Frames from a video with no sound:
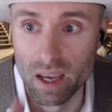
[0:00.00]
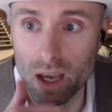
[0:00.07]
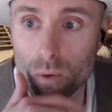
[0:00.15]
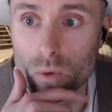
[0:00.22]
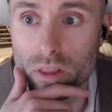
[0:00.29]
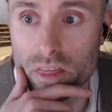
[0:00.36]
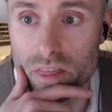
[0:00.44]

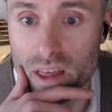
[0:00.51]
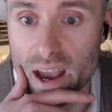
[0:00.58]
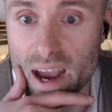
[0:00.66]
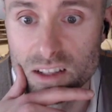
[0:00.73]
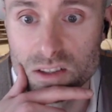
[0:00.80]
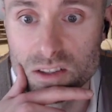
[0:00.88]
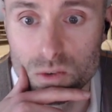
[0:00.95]
And with
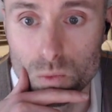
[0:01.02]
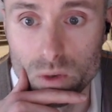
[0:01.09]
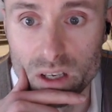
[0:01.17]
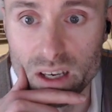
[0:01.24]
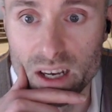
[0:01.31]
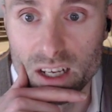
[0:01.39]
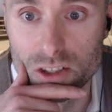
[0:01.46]
that,
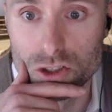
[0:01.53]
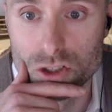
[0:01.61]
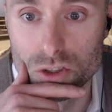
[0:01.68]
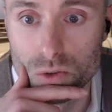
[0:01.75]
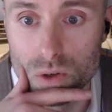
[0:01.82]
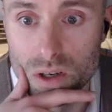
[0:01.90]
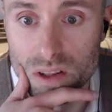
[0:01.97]
we head
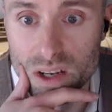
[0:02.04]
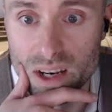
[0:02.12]
to